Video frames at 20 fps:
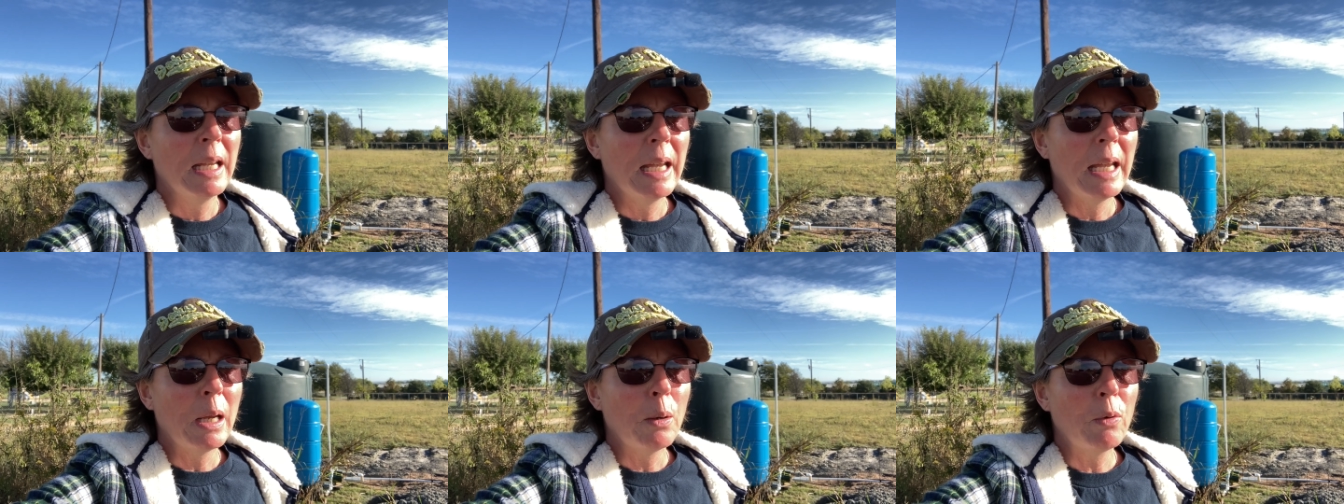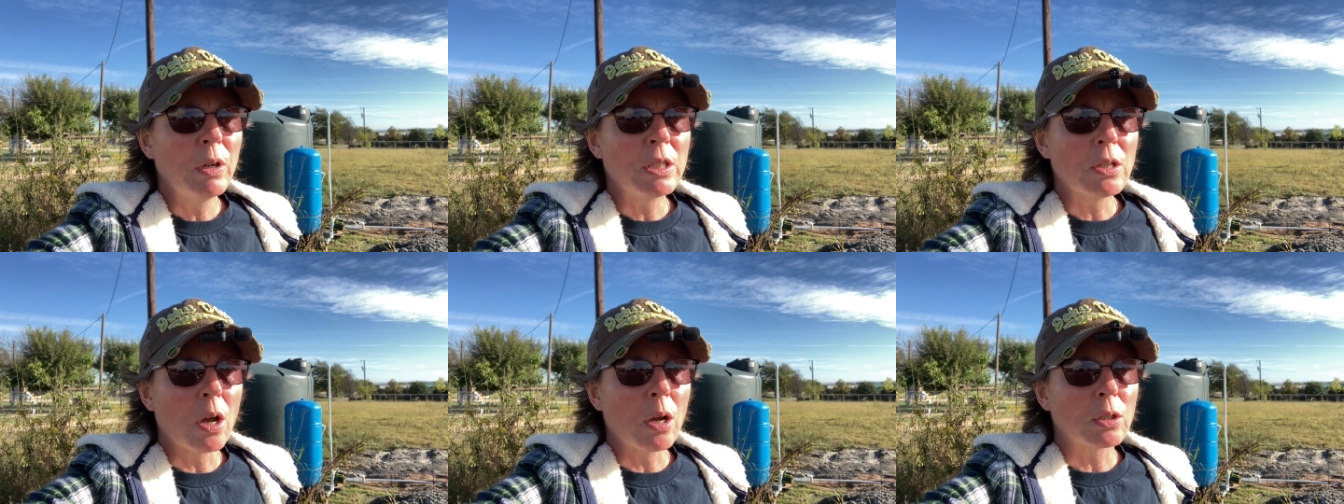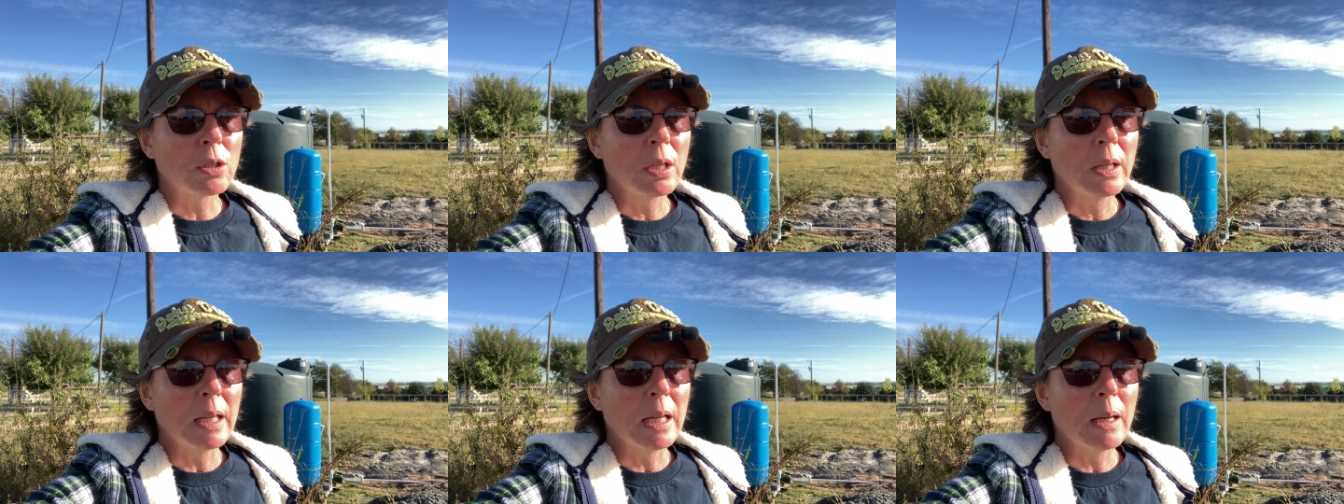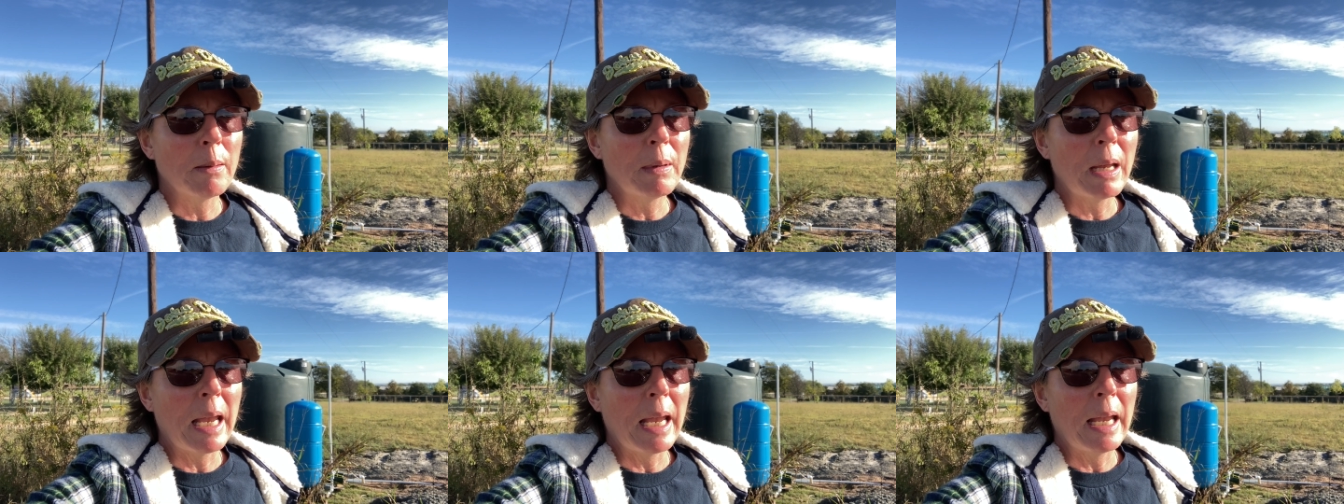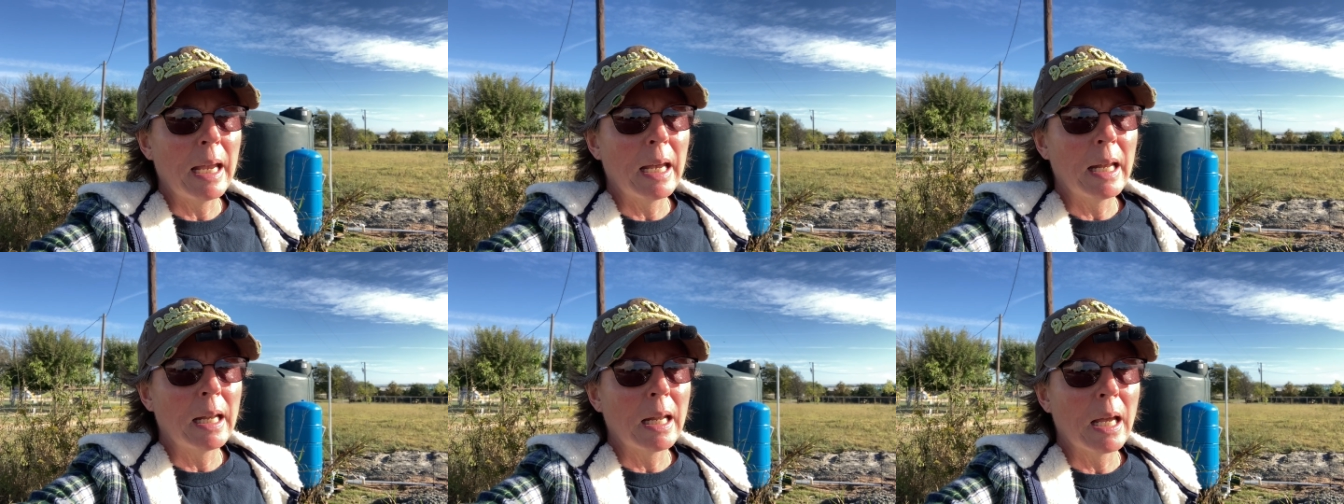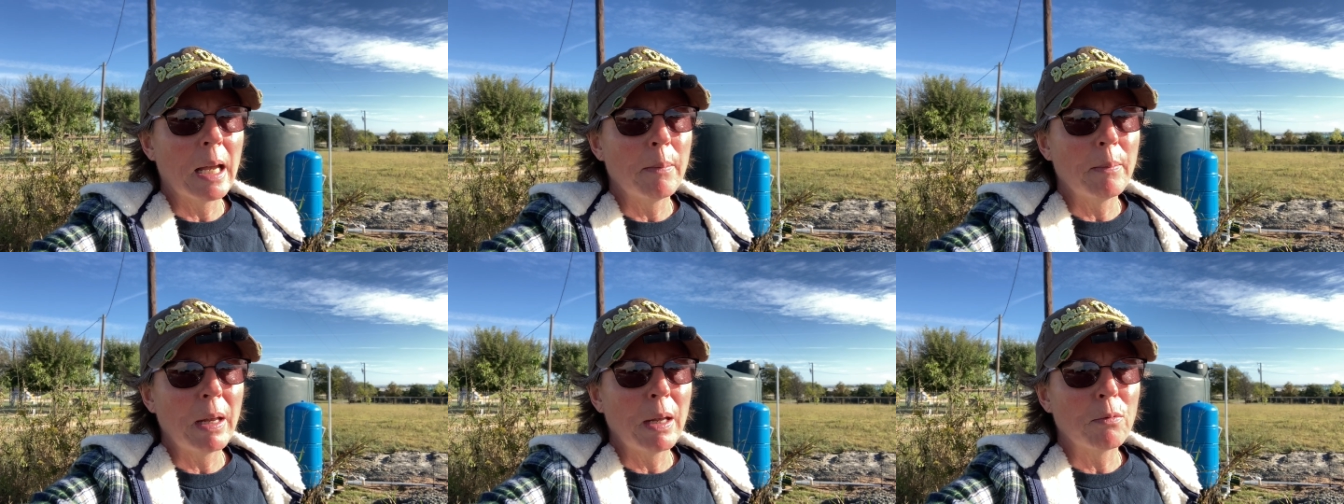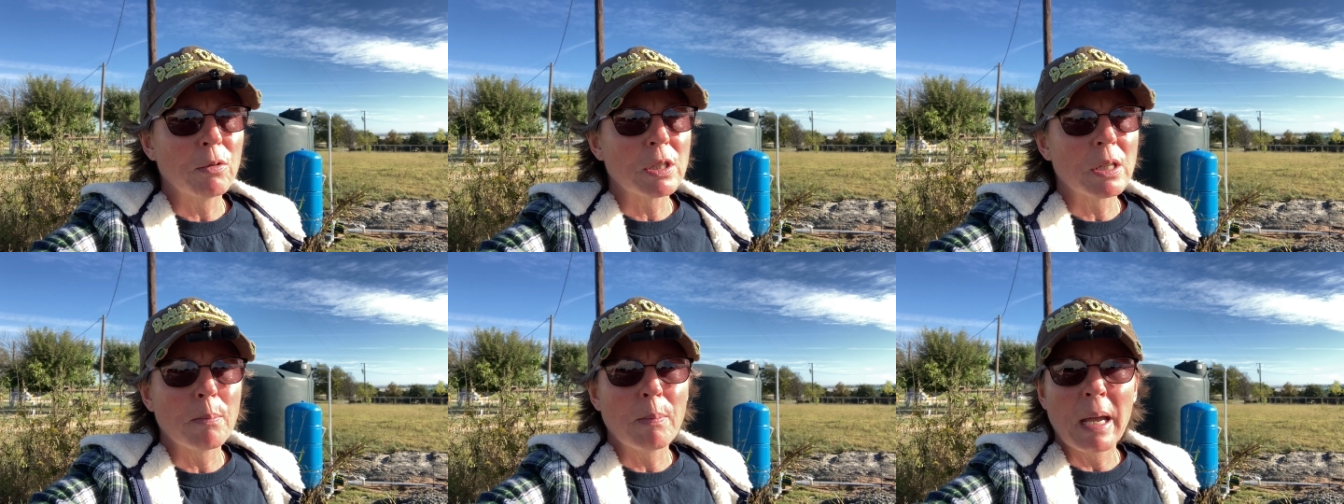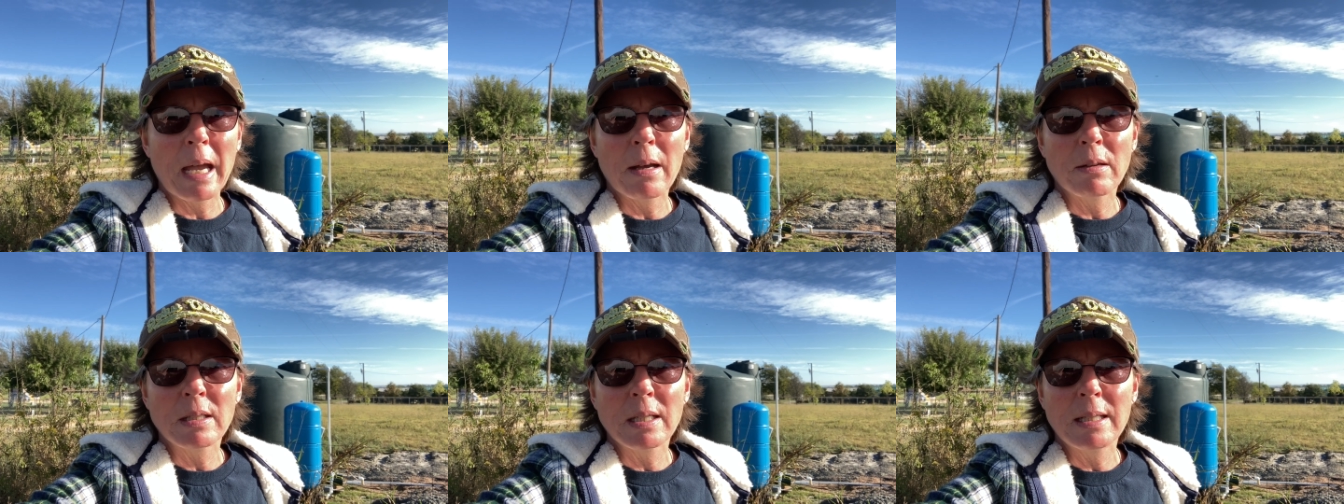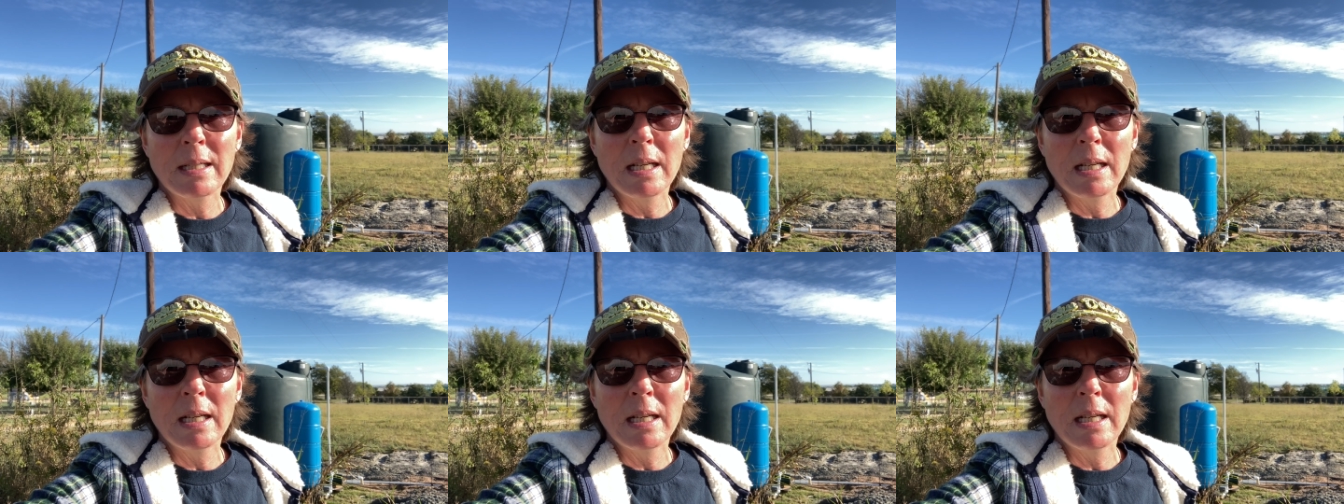and we talked to them, and um, it was about